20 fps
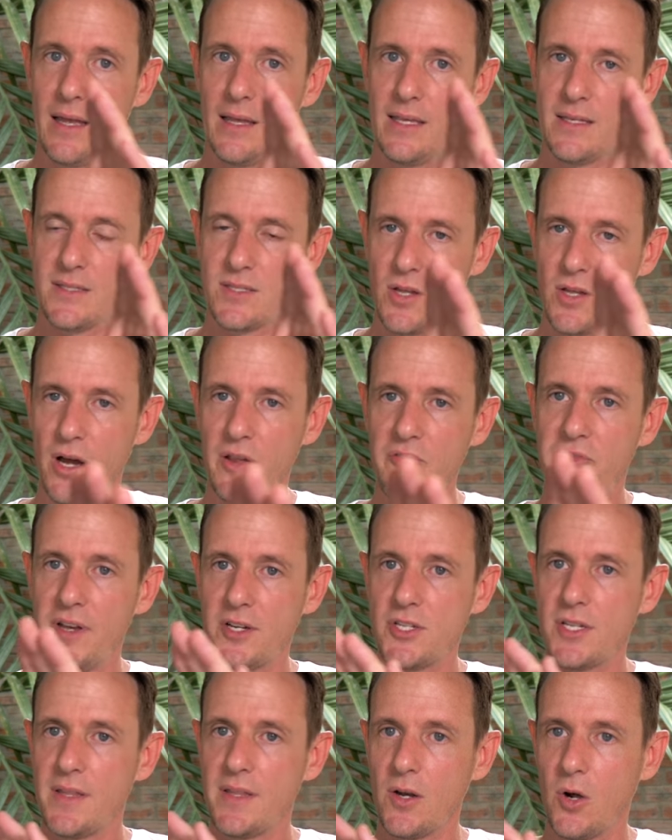is
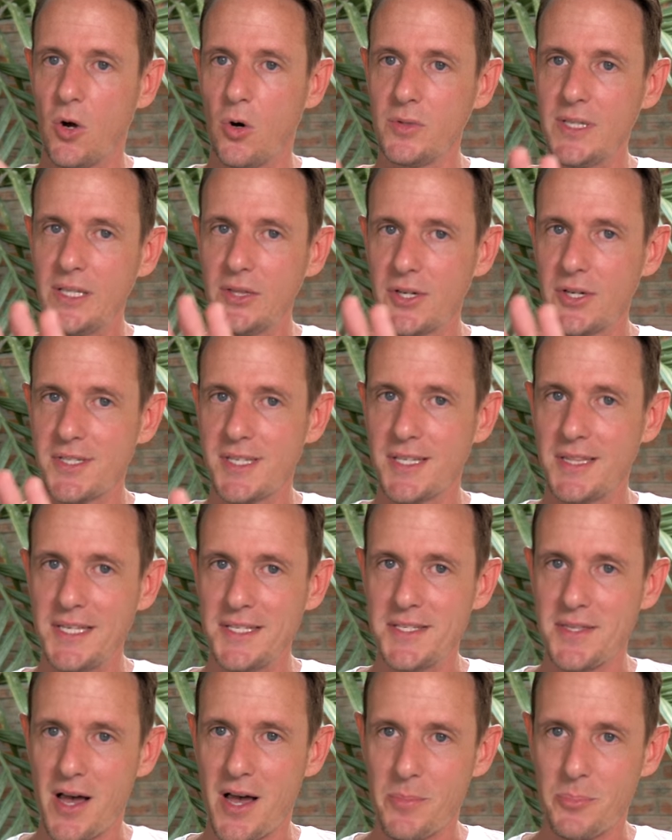nonfiction that only looks at
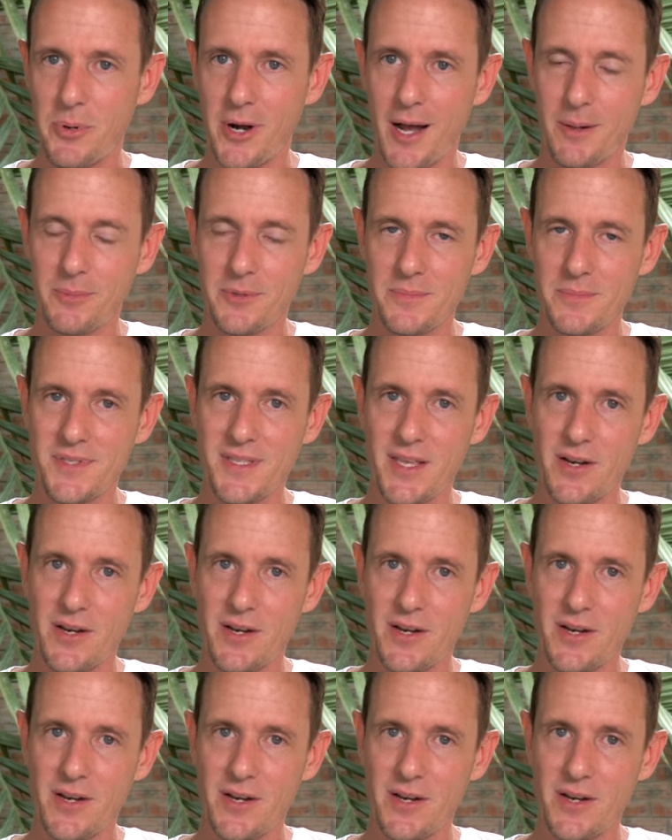these thought problems.